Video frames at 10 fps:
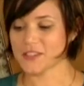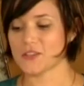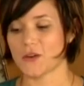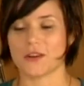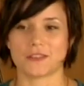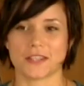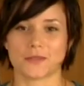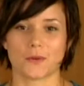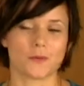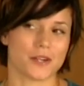to know if this
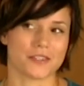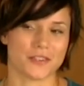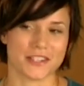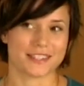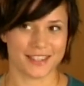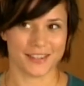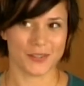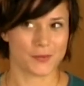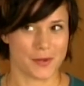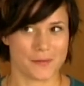will work for
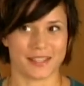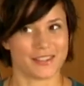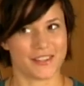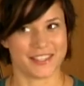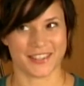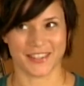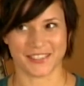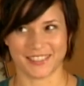single women also.